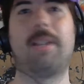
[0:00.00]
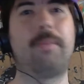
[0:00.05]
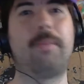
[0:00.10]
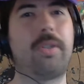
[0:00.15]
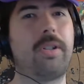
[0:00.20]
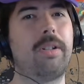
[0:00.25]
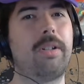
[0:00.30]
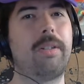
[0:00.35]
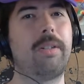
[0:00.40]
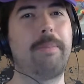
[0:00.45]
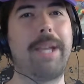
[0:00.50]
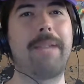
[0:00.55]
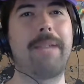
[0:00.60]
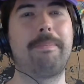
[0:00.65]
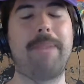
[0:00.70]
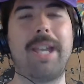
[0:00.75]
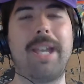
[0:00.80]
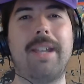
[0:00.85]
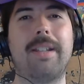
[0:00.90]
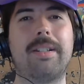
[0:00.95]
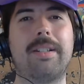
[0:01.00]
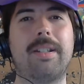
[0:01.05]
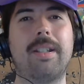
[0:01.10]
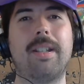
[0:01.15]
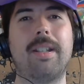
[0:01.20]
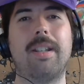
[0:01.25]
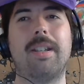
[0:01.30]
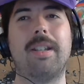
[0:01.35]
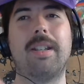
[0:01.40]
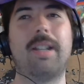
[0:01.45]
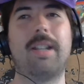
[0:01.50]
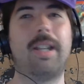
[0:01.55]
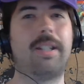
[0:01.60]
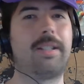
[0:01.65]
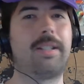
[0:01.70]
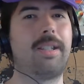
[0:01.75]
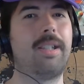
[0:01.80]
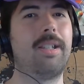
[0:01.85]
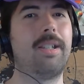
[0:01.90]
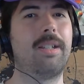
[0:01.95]
sure Penn
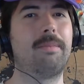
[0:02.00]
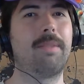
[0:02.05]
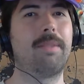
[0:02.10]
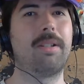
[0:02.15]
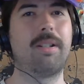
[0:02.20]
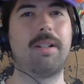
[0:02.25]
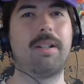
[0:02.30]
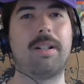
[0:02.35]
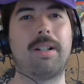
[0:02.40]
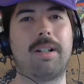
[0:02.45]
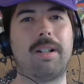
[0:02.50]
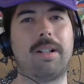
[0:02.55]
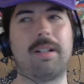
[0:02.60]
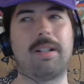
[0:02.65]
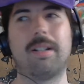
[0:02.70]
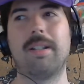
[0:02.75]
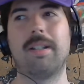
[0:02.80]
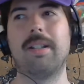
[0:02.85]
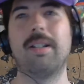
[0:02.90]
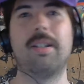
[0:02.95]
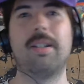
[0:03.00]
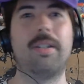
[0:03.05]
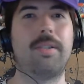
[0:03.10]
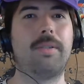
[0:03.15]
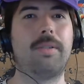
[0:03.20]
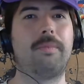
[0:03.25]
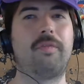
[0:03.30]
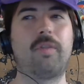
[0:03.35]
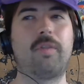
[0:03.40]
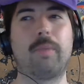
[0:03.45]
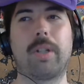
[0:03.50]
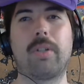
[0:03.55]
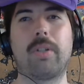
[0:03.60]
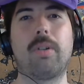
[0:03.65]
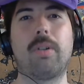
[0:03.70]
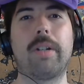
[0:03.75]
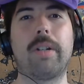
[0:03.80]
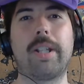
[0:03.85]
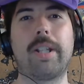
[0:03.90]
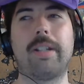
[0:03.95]
and Kim are
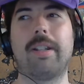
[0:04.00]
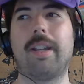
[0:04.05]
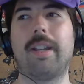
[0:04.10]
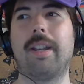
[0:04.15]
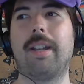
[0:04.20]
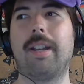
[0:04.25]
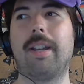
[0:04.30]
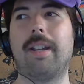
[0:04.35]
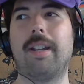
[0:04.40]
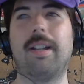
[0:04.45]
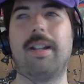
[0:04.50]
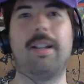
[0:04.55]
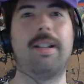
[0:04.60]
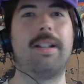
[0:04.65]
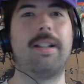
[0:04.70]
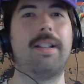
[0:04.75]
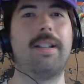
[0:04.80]
recording a